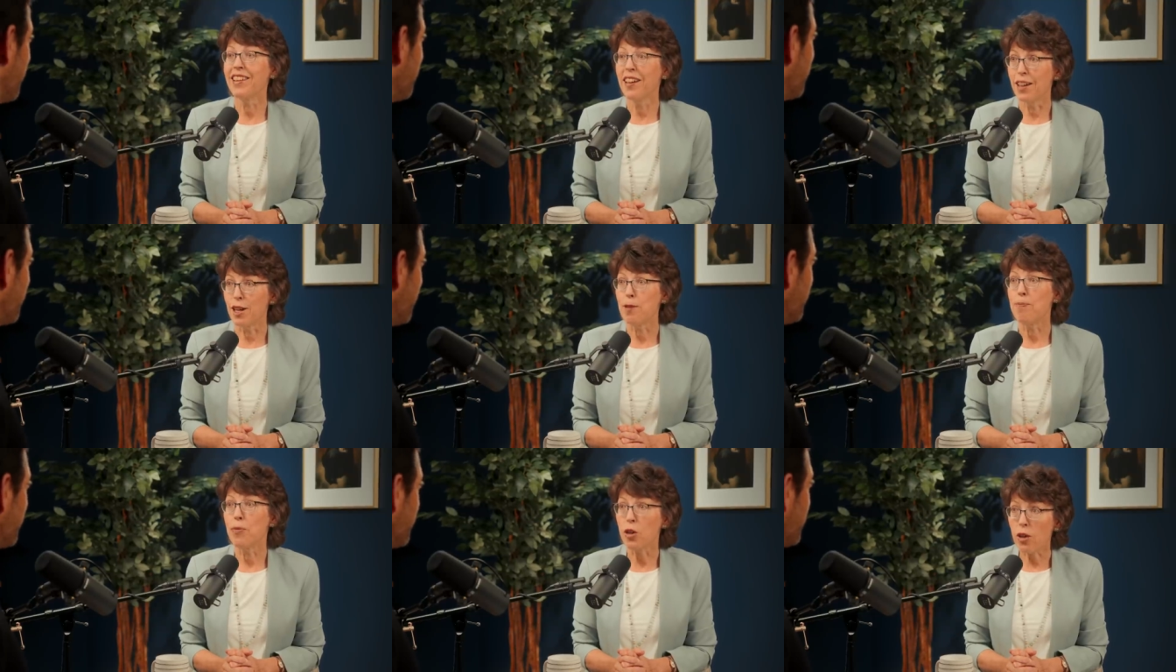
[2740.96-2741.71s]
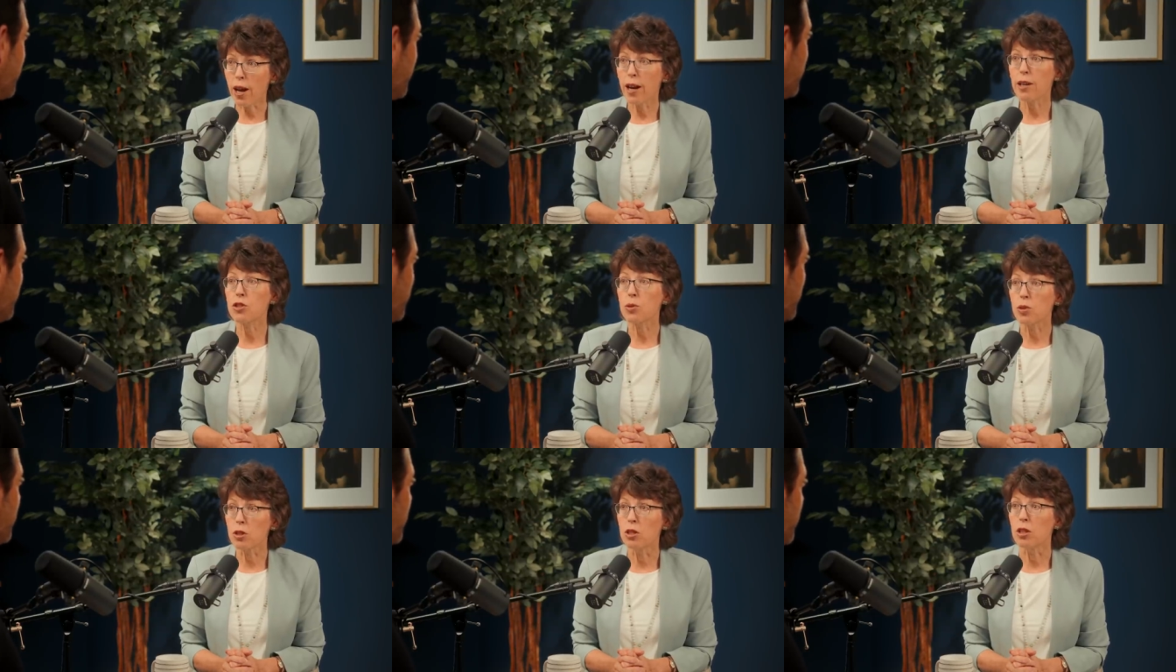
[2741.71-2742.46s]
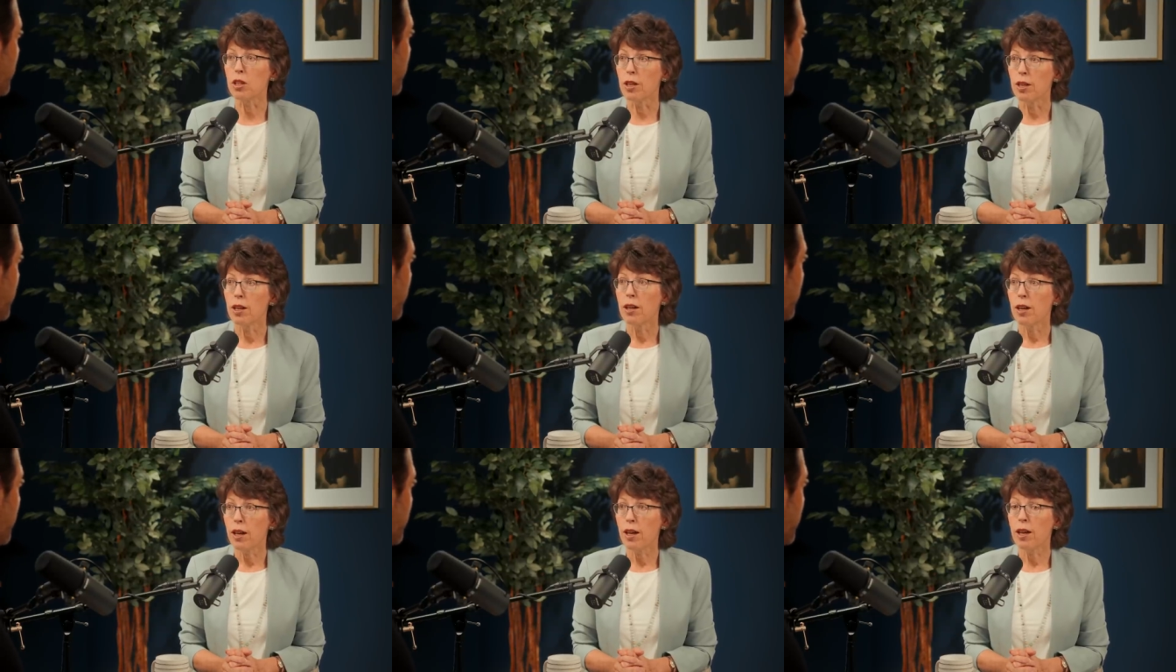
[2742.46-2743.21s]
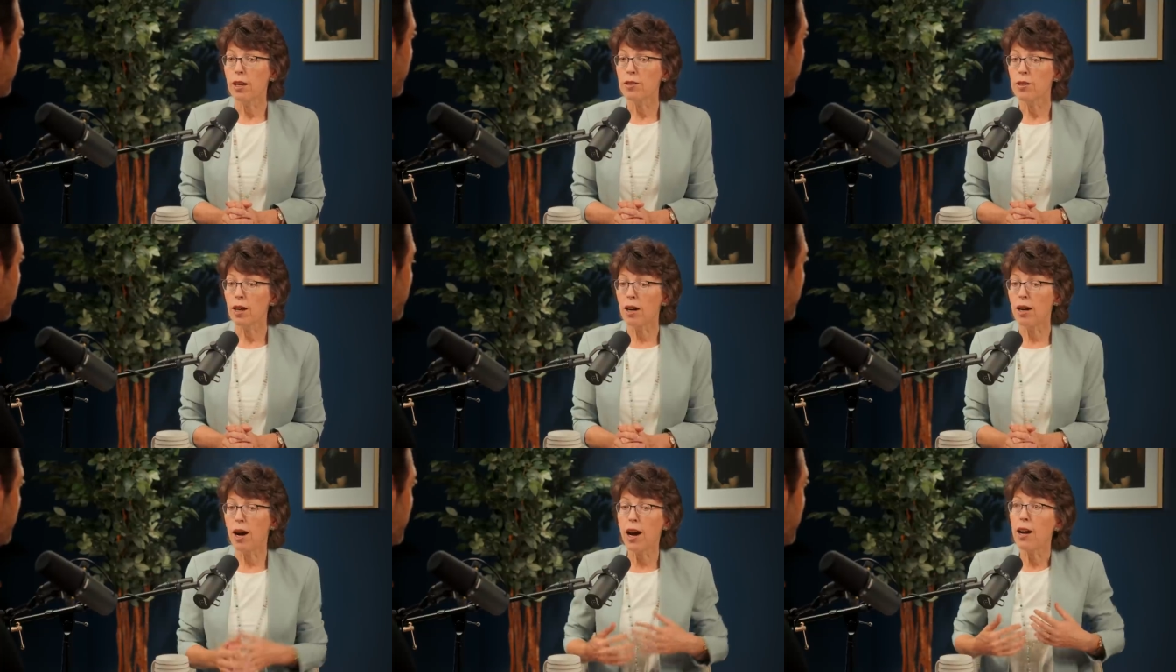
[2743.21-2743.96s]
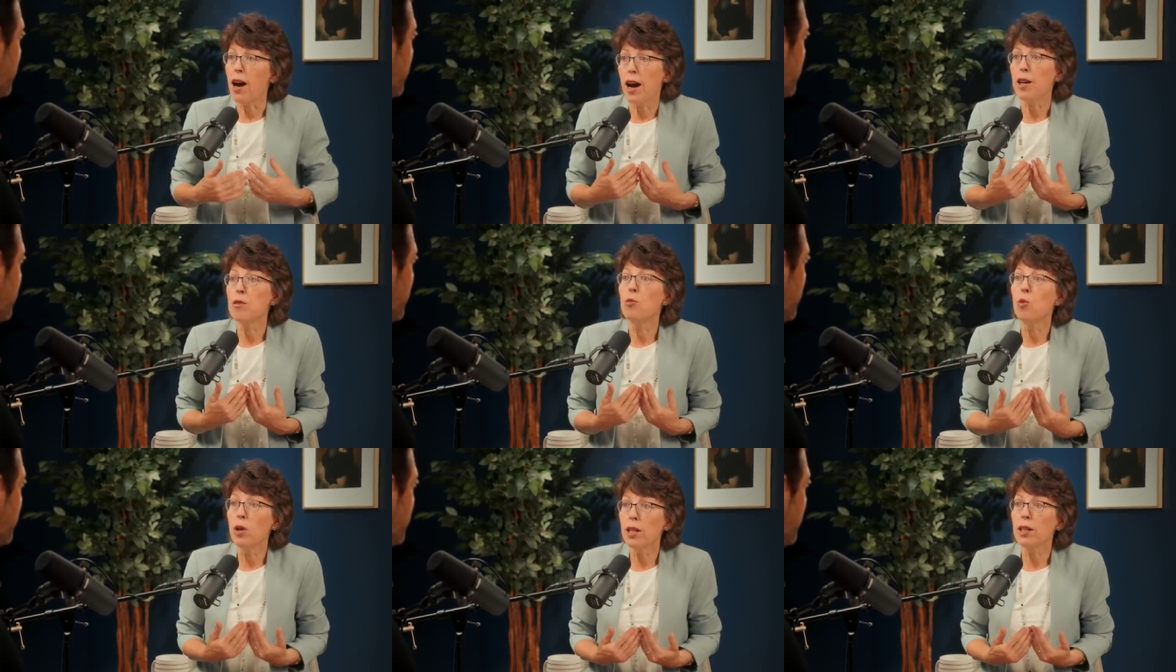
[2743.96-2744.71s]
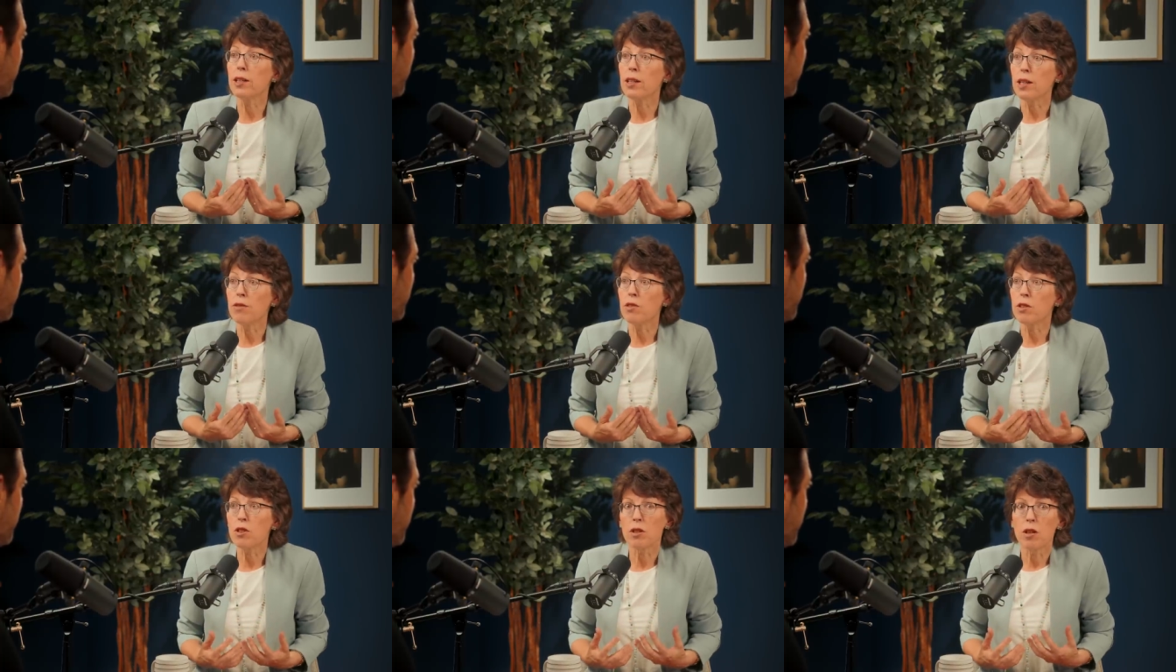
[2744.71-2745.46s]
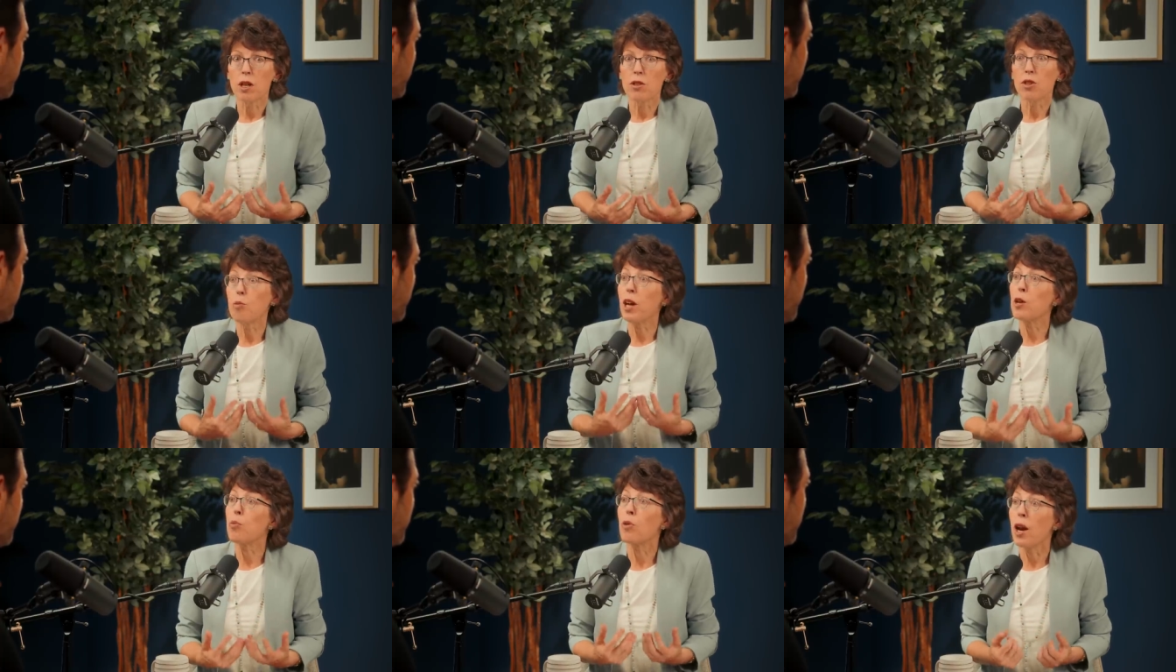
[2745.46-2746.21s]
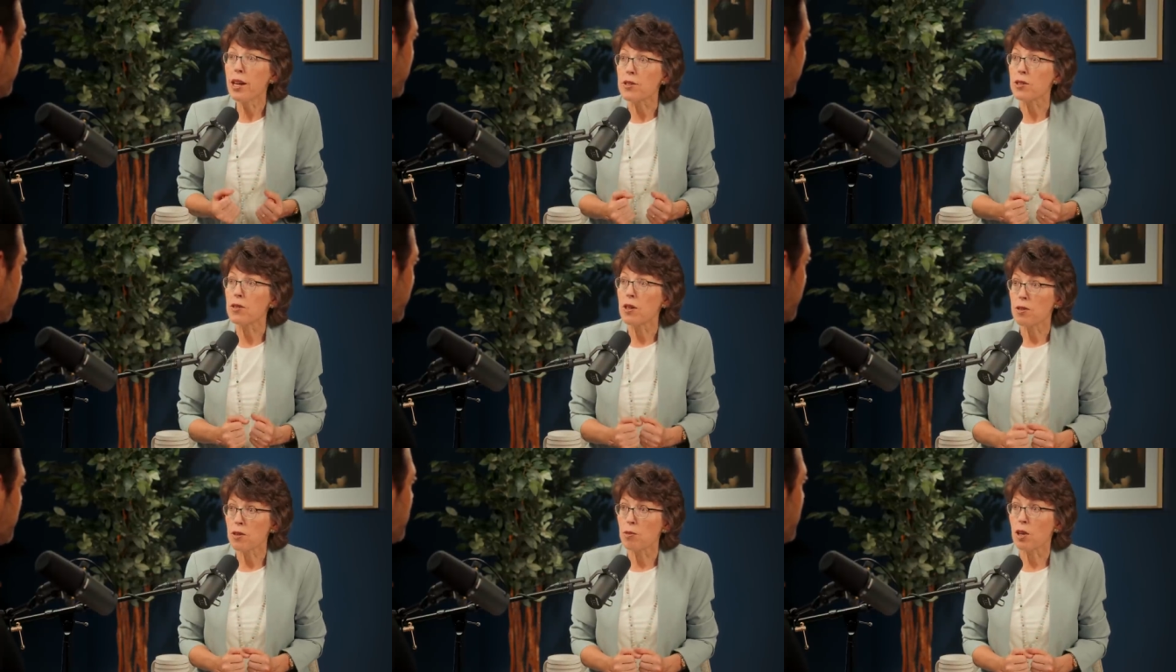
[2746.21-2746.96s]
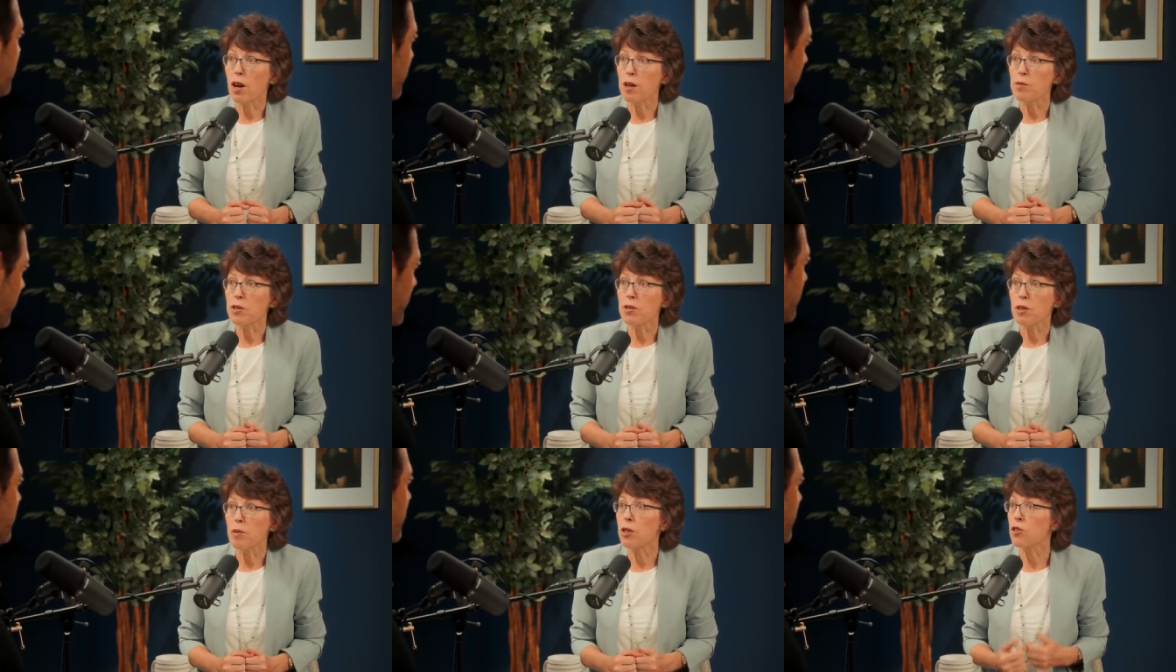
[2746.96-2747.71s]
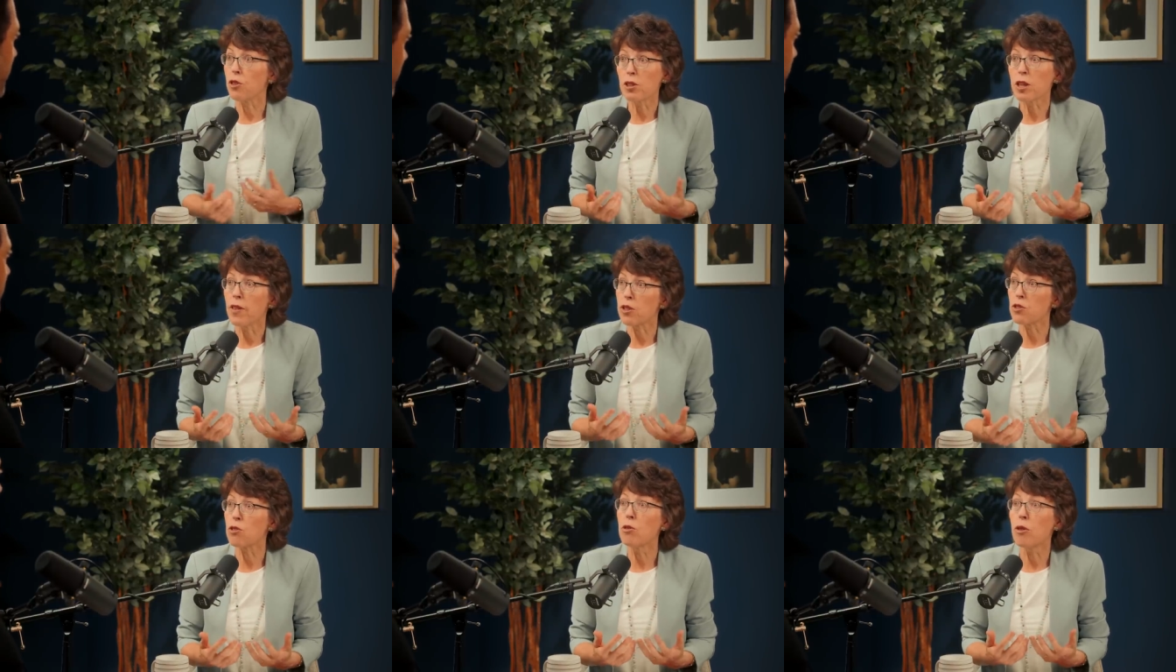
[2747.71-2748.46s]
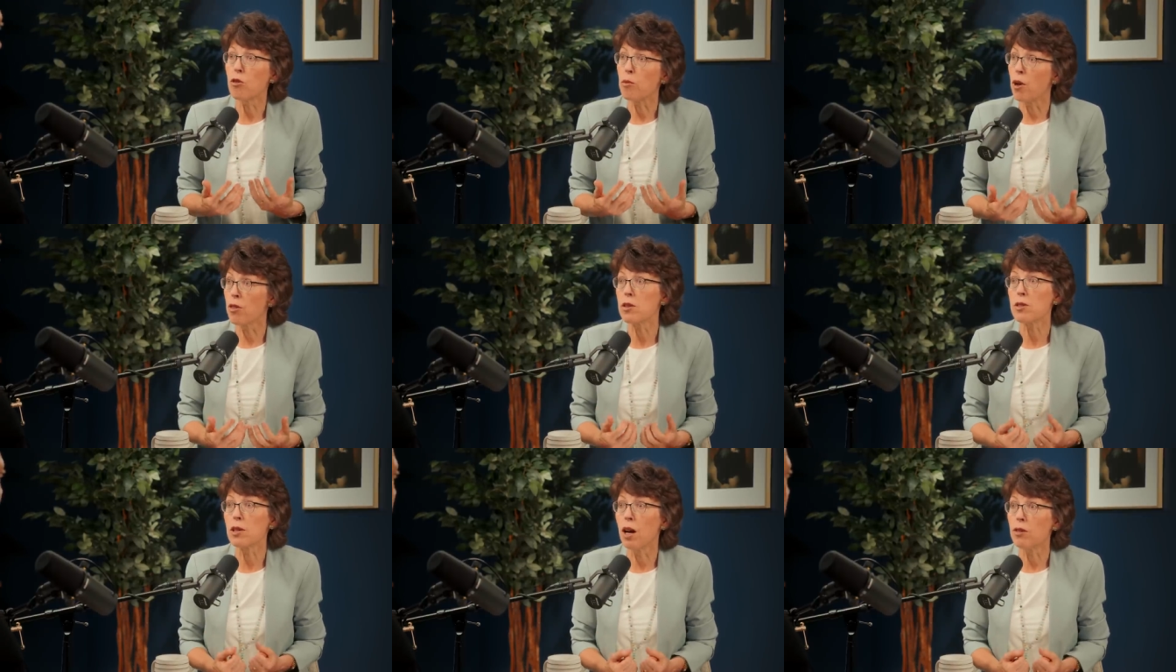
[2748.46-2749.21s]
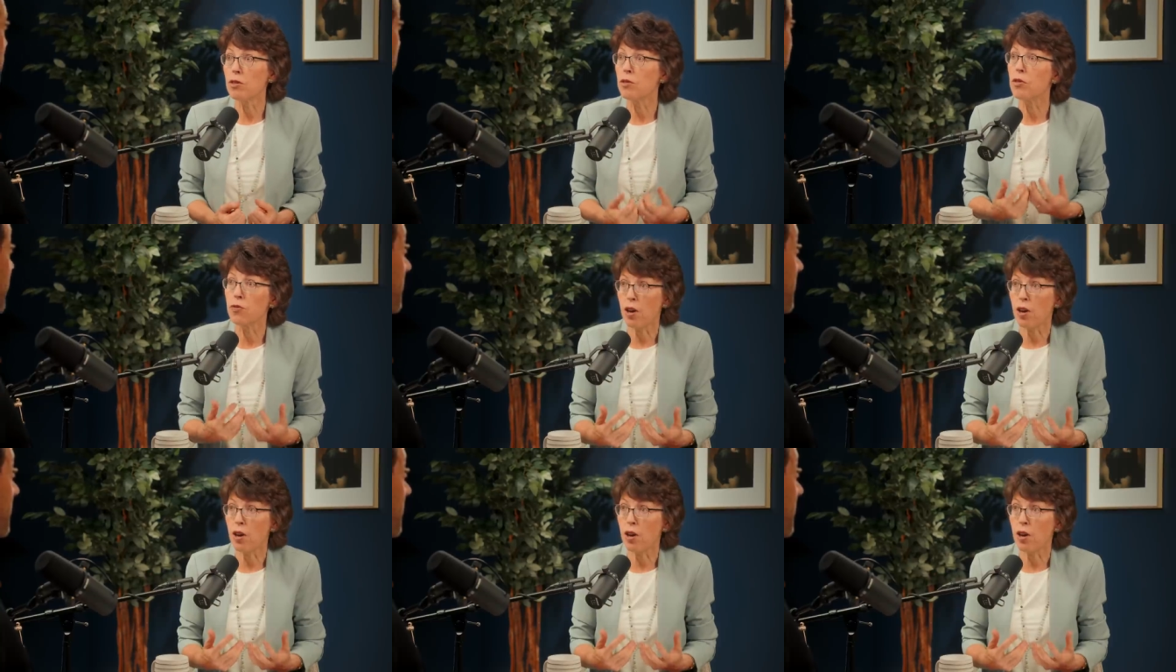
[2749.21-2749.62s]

yeah their actual good and I, I am willing even to to pay a price sometimes i mean certainly that's true of a mother's love right.